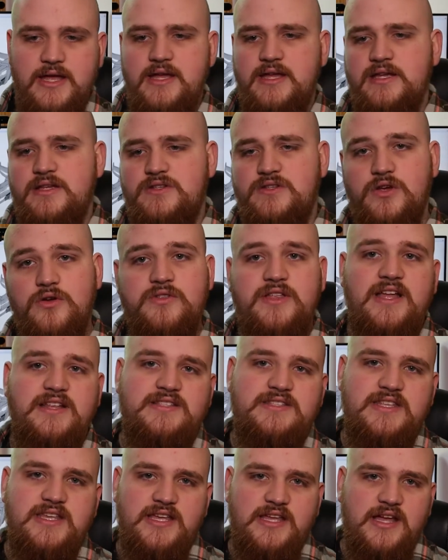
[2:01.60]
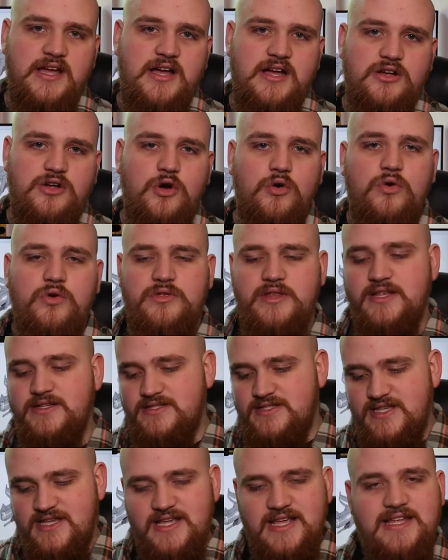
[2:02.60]
So that's the
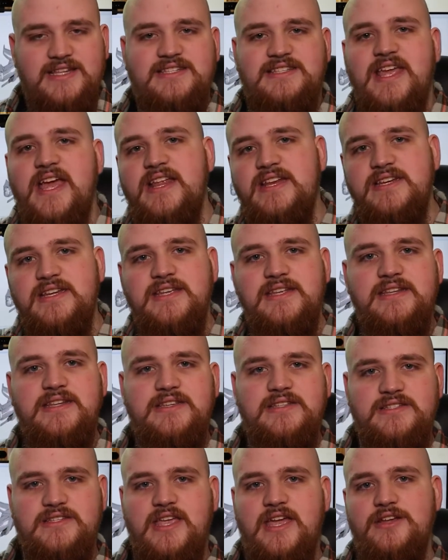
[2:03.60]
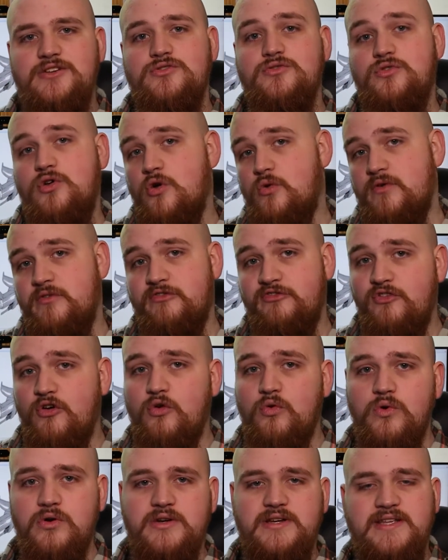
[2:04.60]
intended schedule going
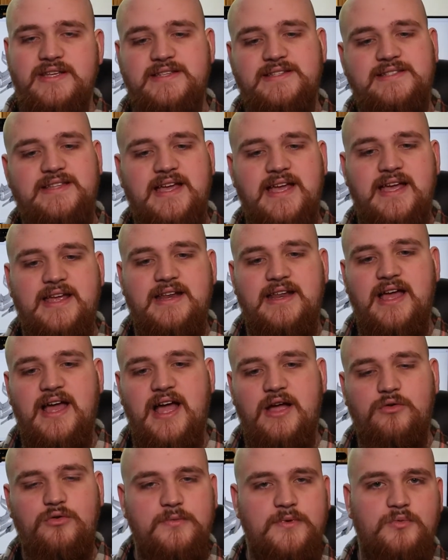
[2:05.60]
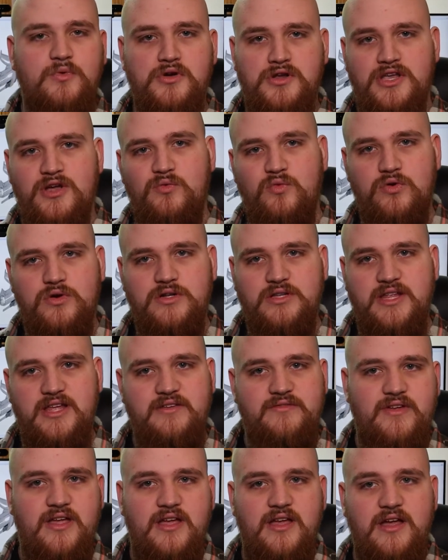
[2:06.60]
forward, is that I will be working on
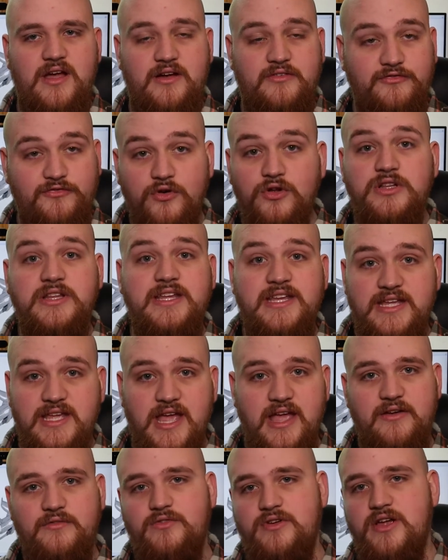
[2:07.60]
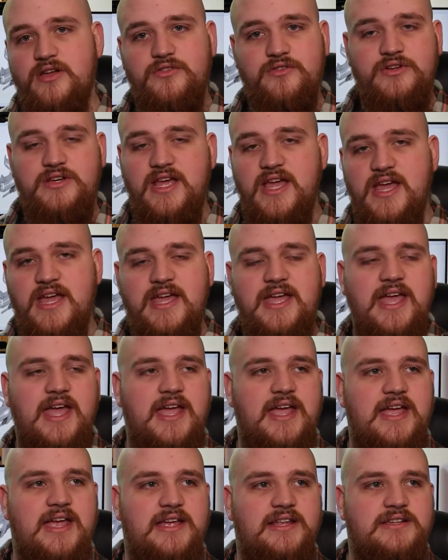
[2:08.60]
Warglaive fully every other day,
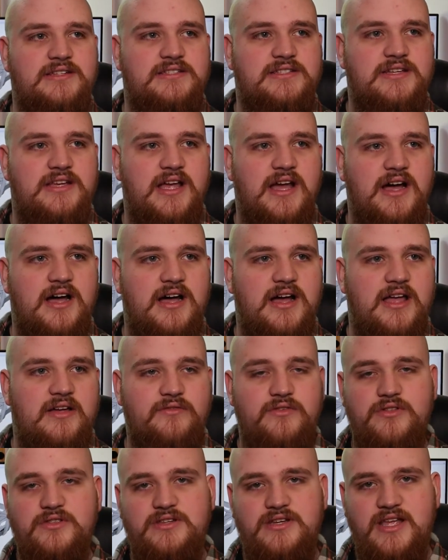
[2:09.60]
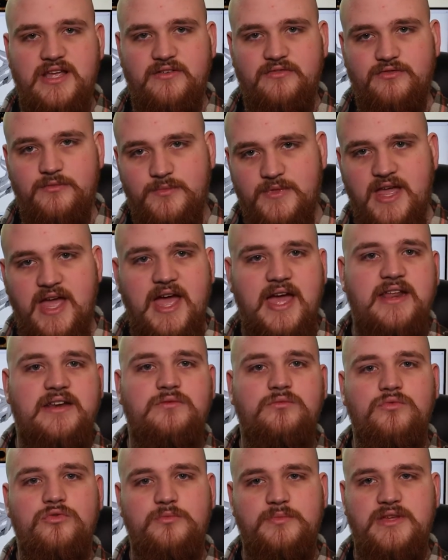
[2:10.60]
and every other day from
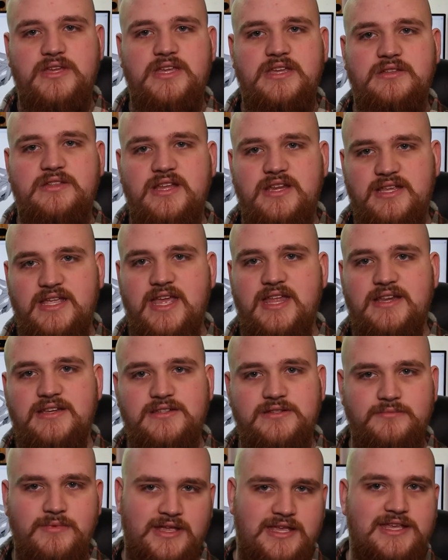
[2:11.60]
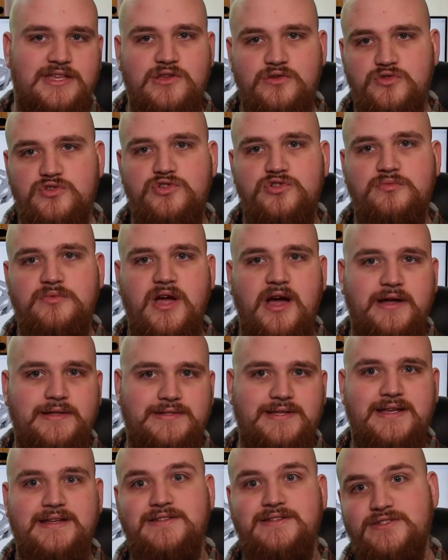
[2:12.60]
that will be dedicated to making YouTube
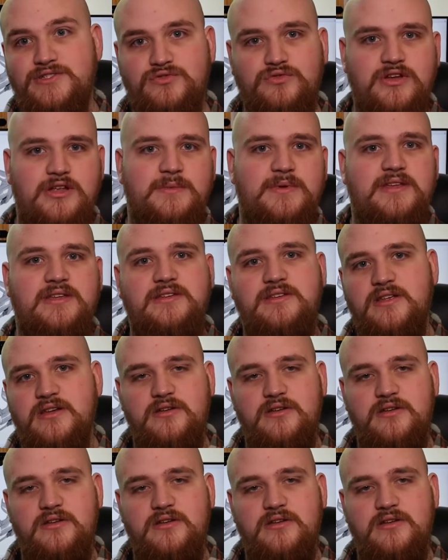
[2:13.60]
content, streaming,